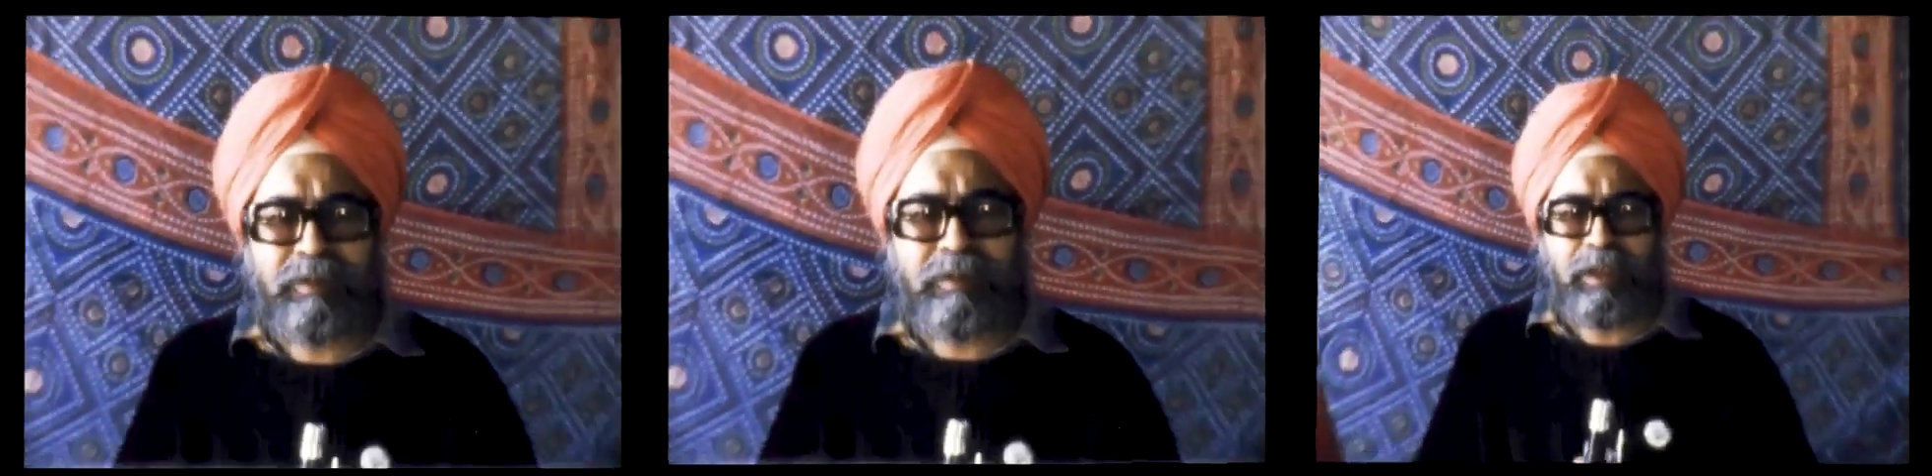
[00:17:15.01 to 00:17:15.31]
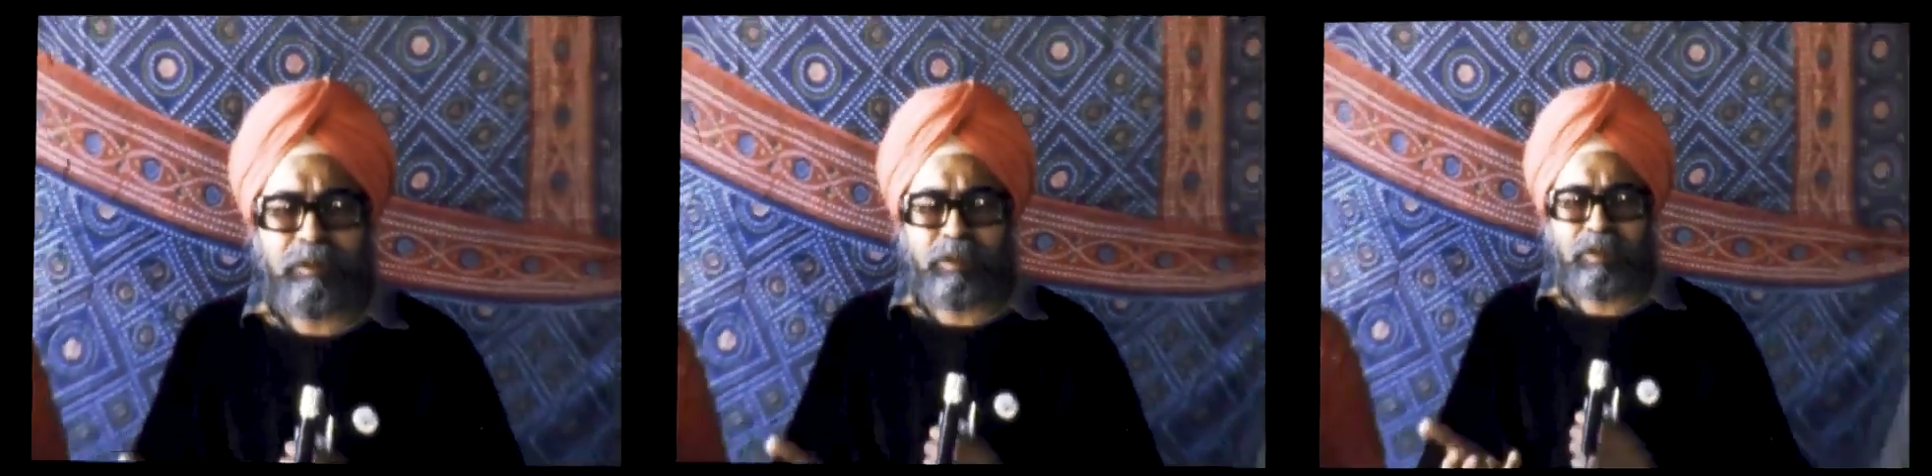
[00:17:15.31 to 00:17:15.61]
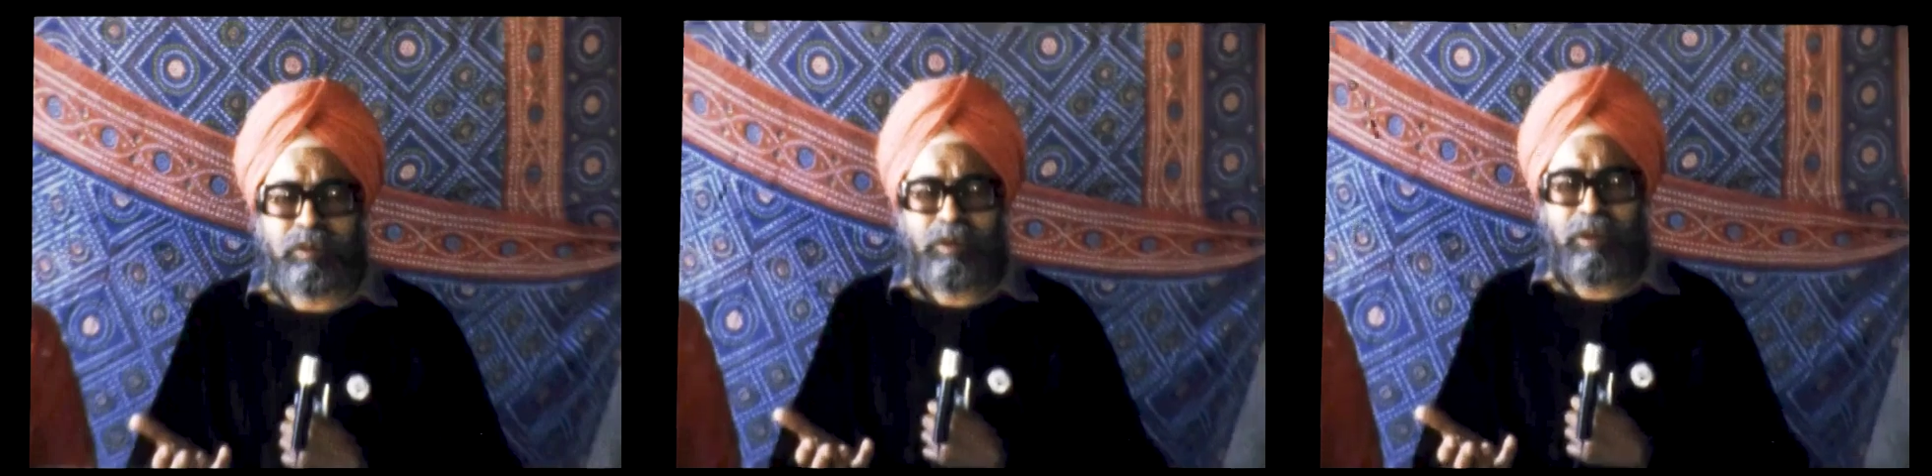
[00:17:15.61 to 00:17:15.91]
front of you?"
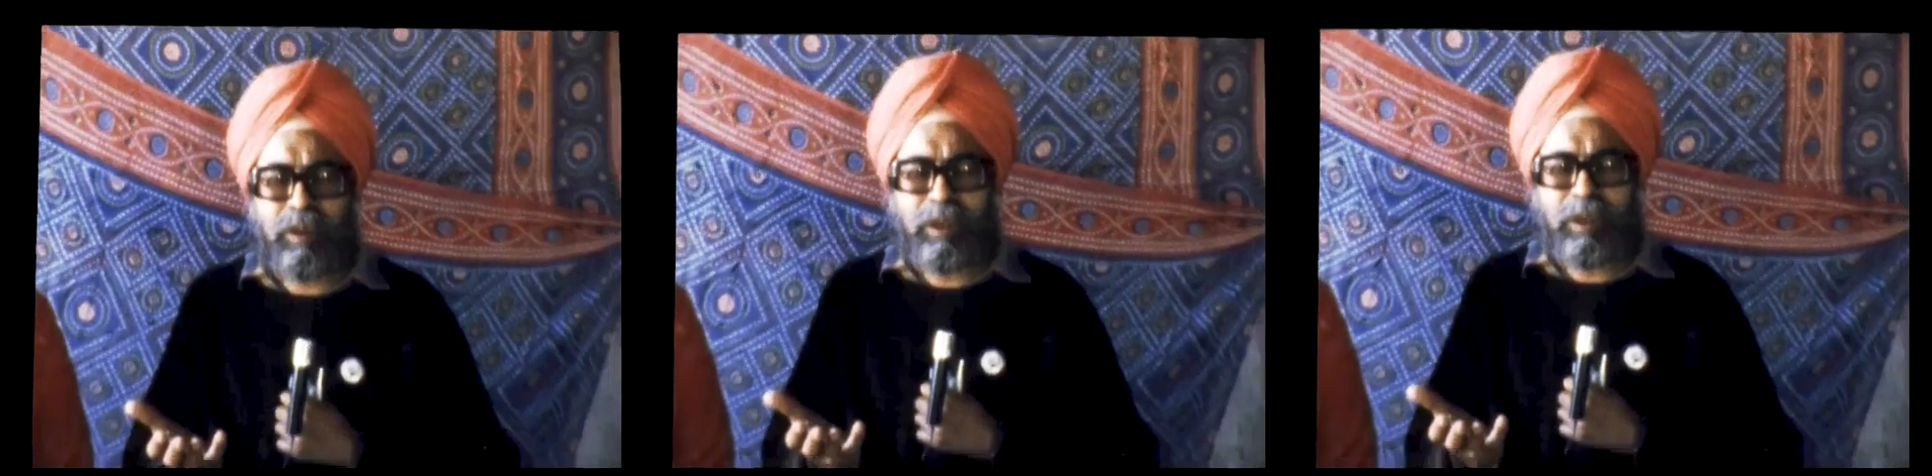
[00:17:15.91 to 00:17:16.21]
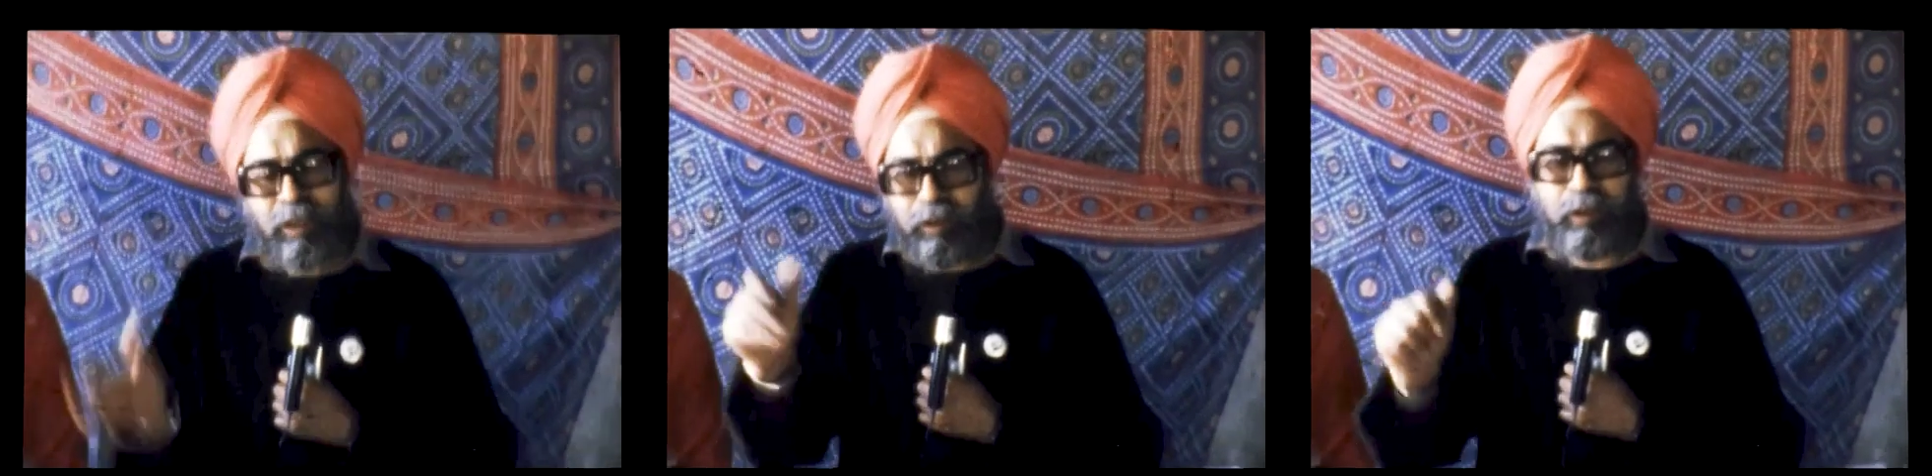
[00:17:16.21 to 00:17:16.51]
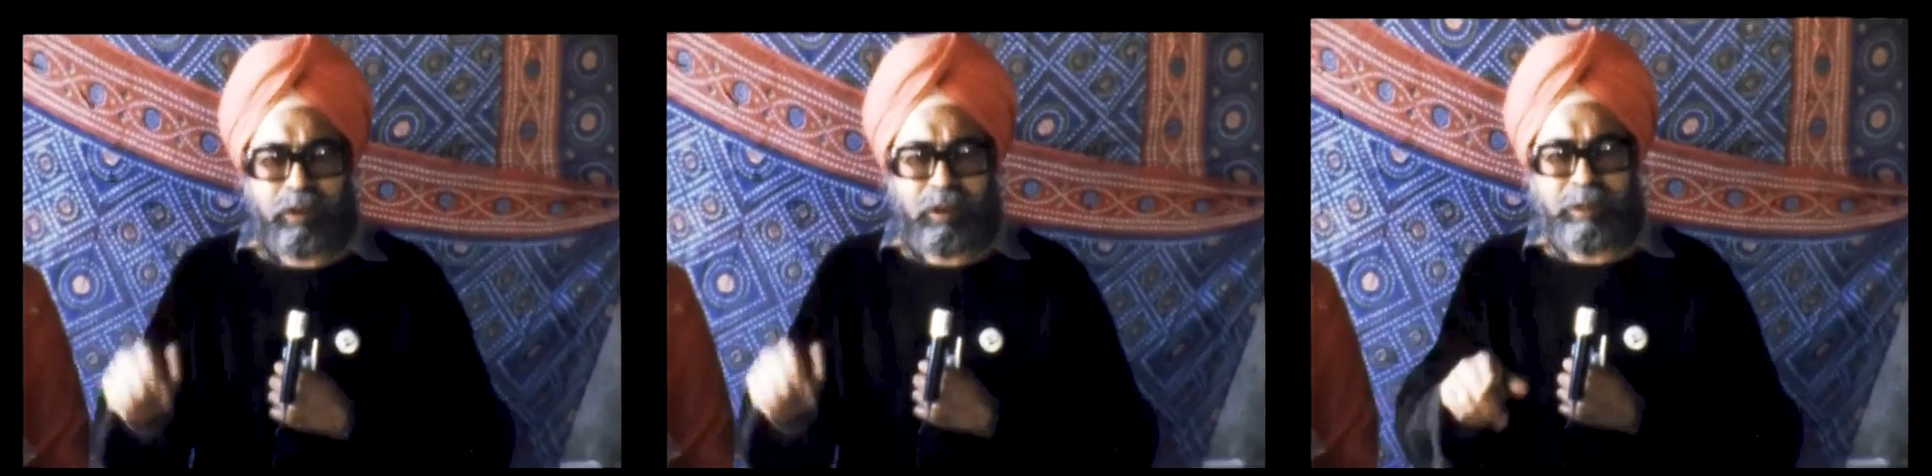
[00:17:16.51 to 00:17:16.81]
He said, "No,
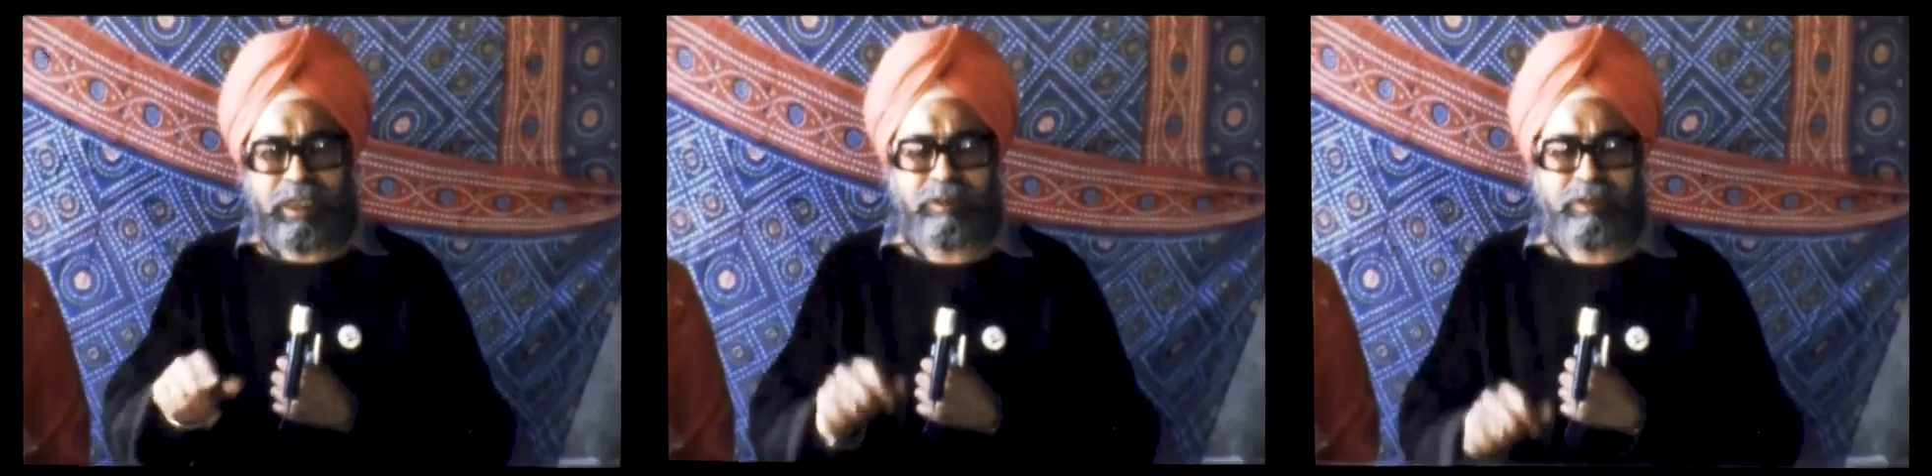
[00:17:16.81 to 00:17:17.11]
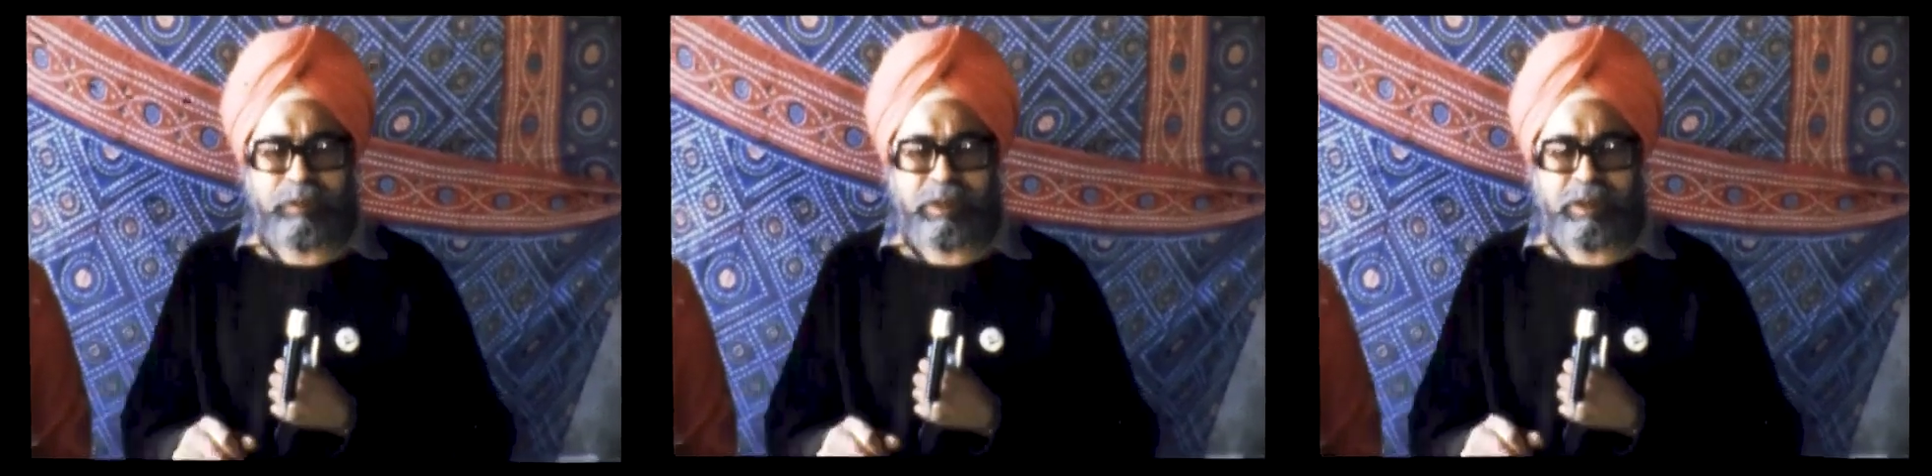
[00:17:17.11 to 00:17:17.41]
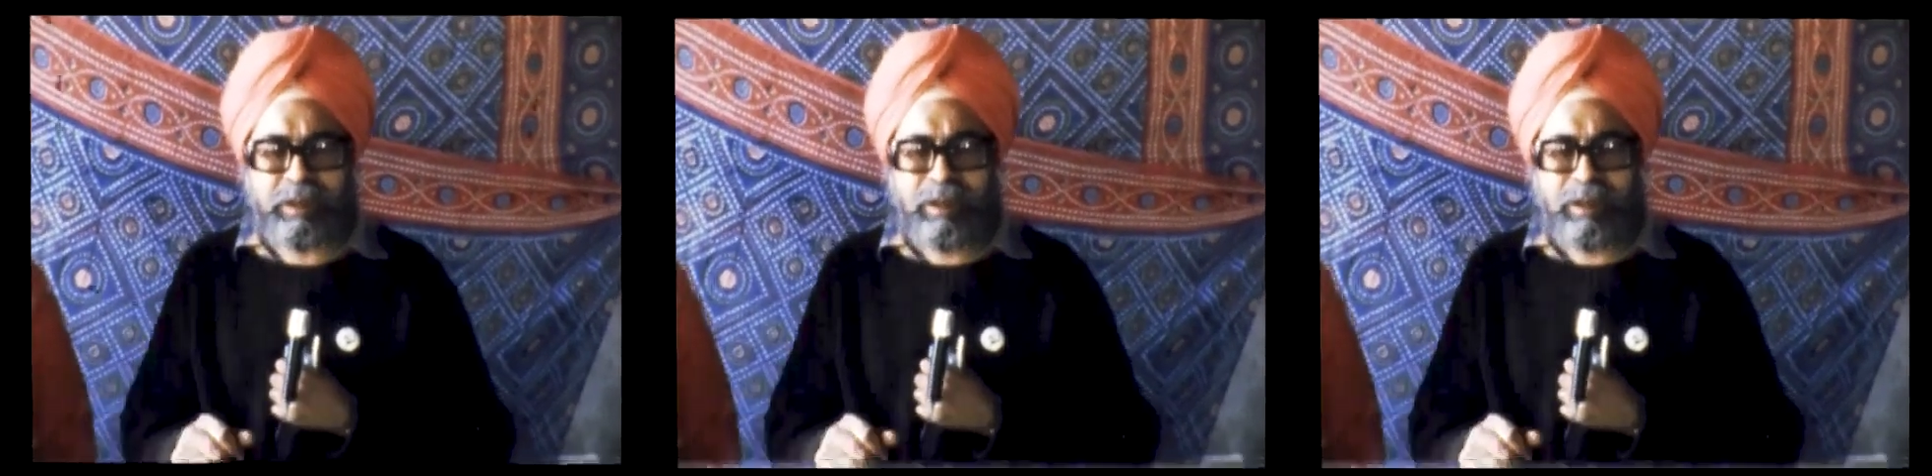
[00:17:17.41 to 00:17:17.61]
you come and give a speech."